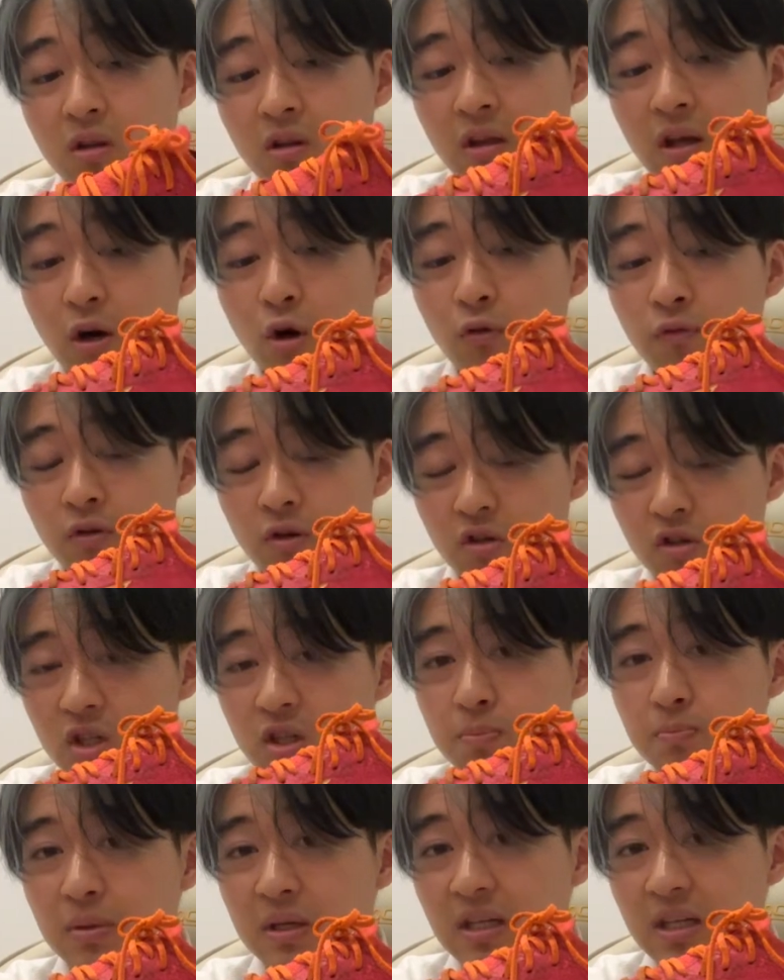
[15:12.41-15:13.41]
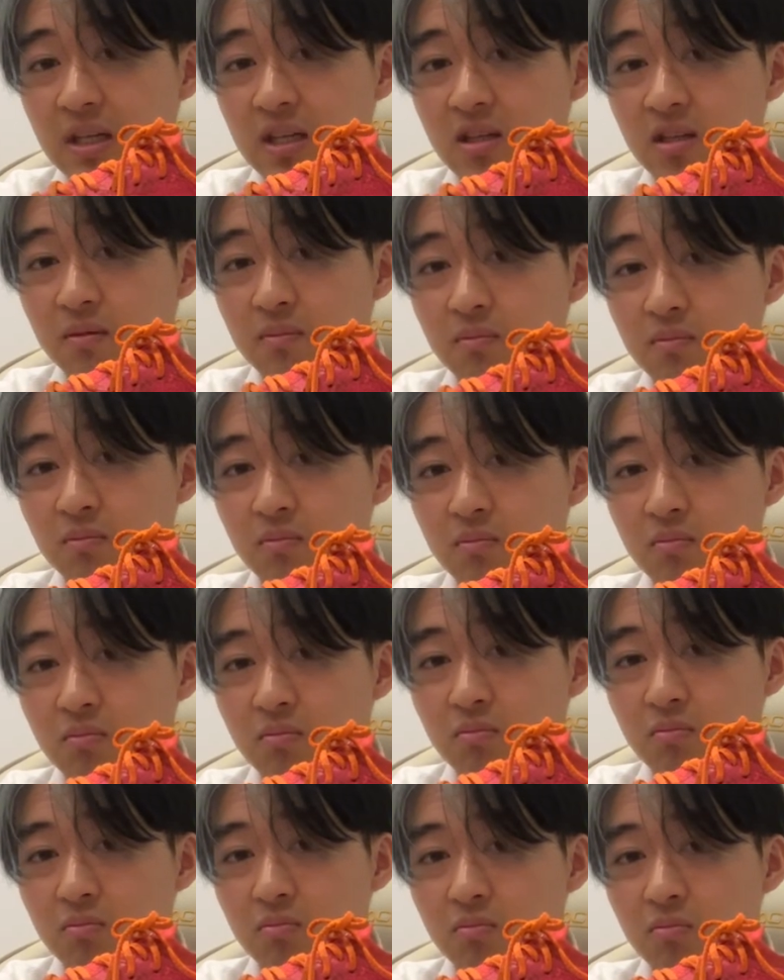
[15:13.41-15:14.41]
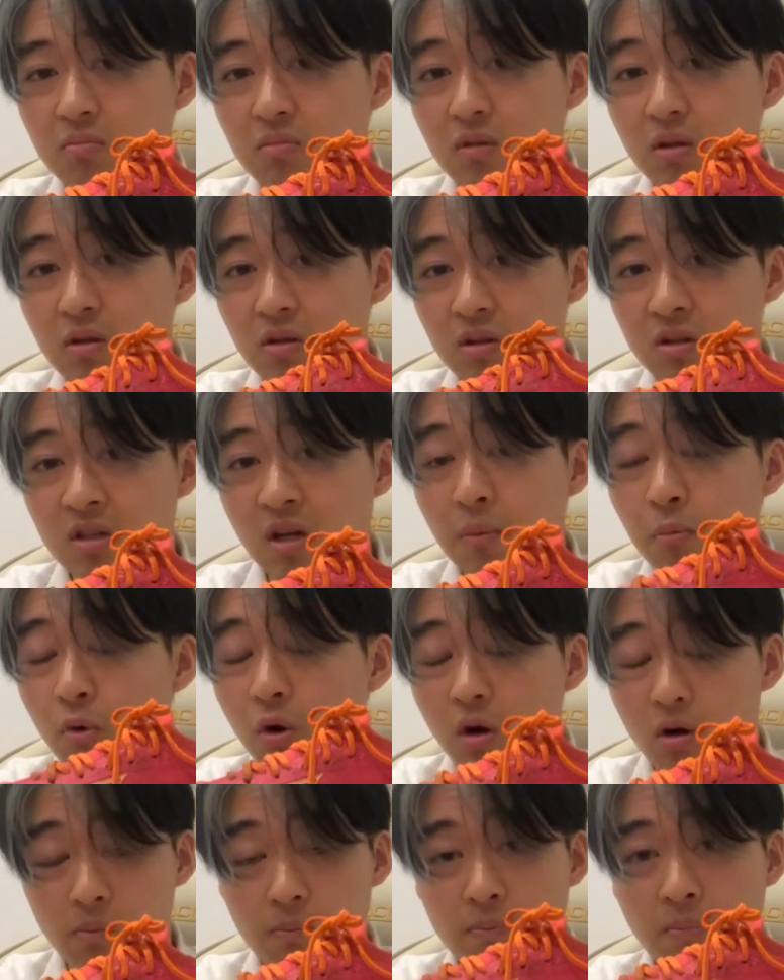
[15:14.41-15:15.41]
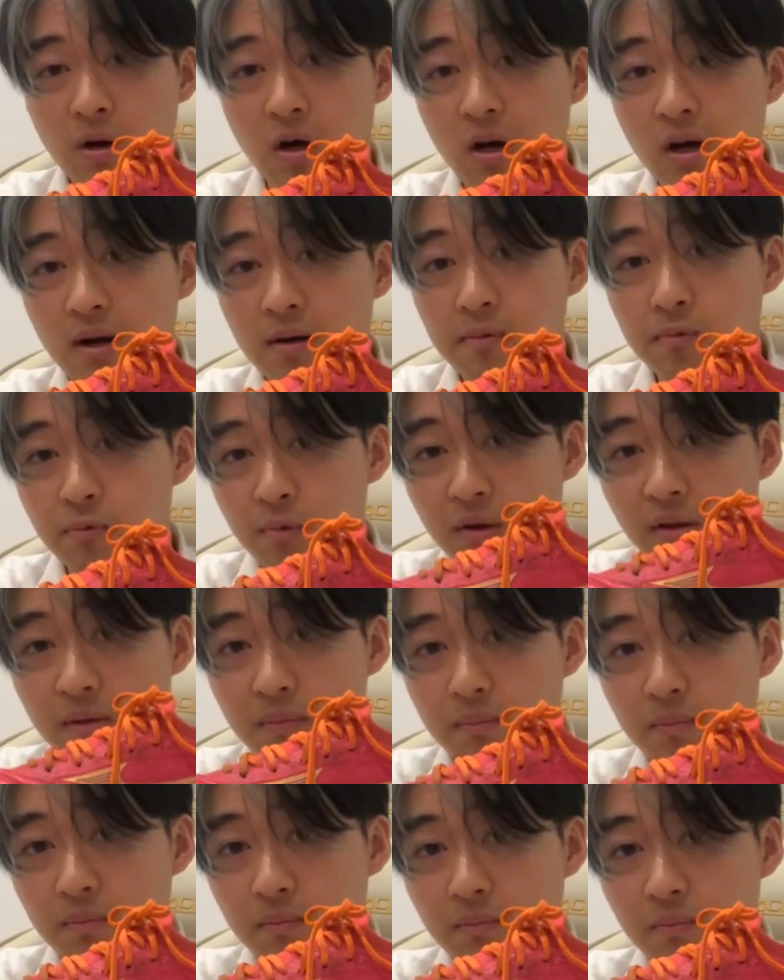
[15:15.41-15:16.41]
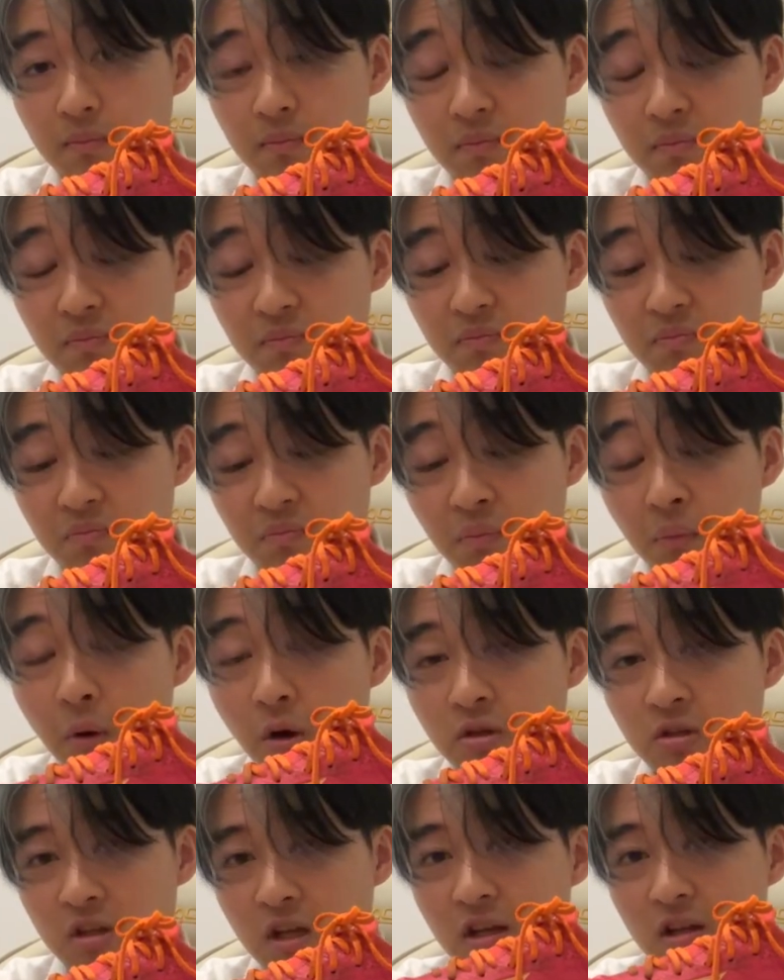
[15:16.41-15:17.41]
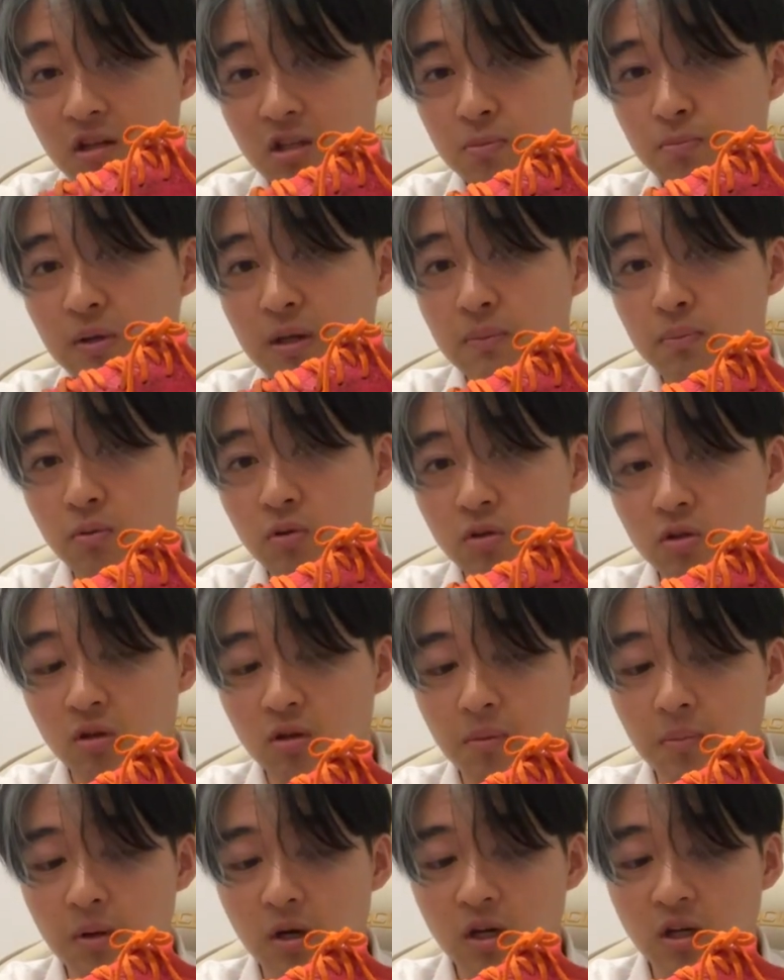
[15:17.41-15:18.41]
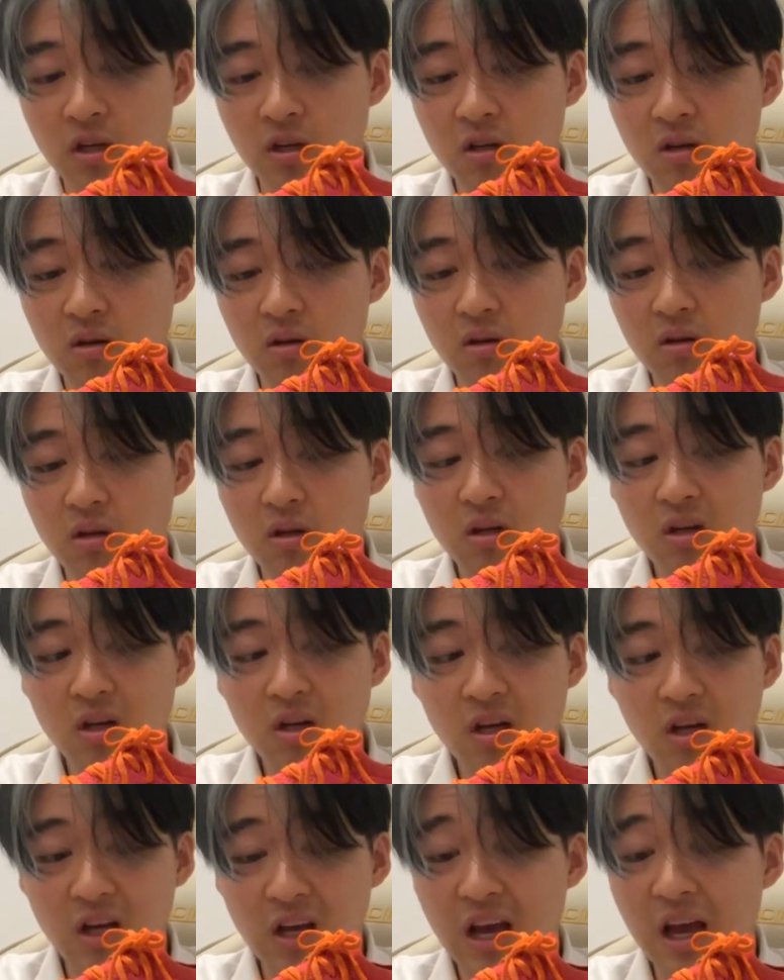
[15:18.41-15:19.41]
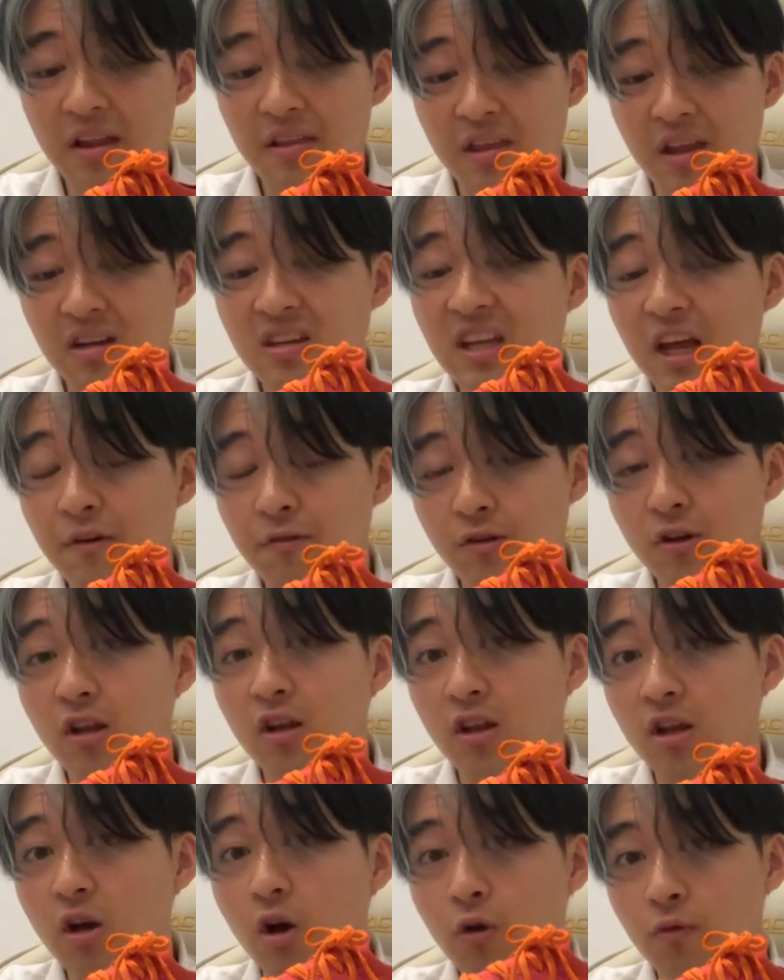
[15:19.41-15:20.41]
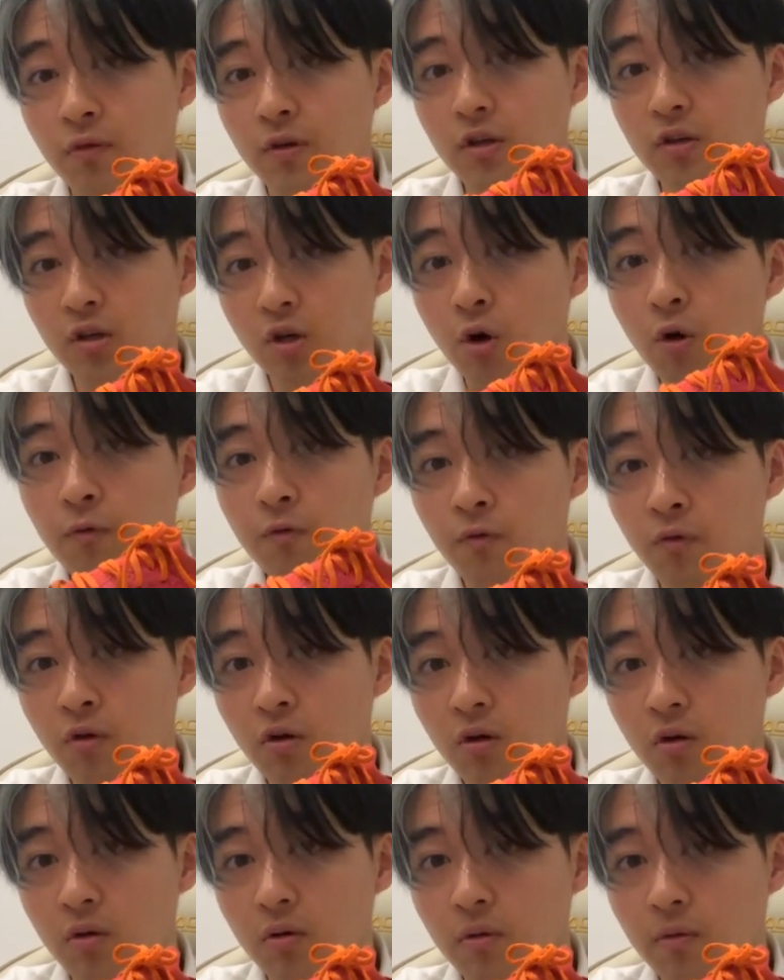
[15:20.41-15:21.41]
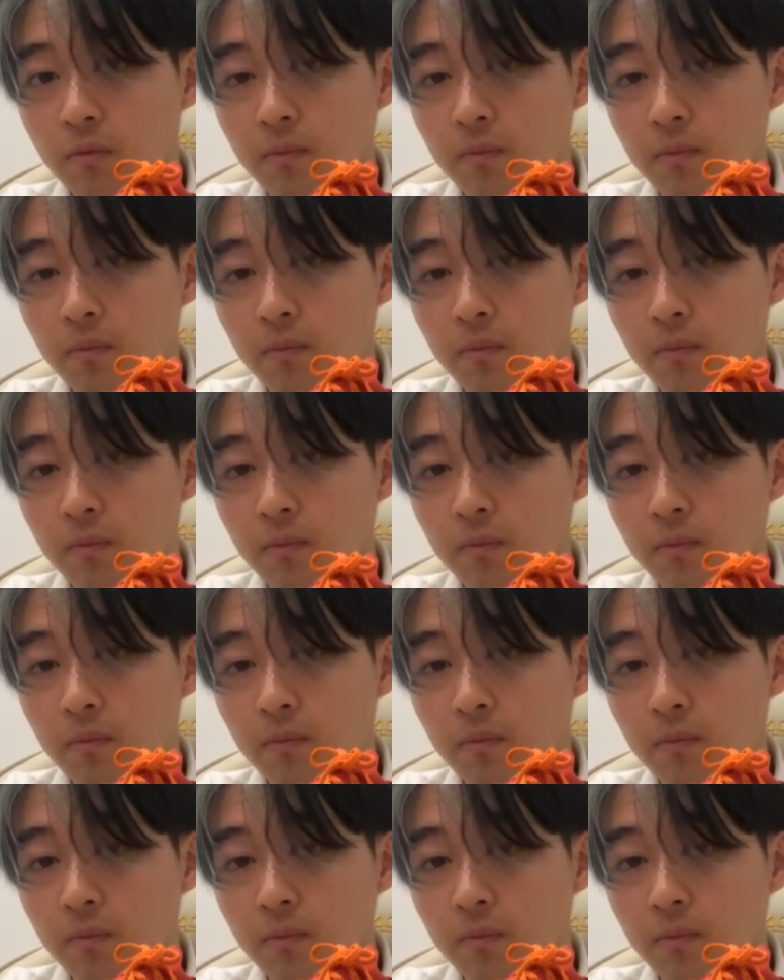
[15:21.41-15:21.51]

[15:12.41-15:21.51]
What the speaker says: They offer you speed somewhat on par with most other speed boots on the market, and they definitely offer you the comfort.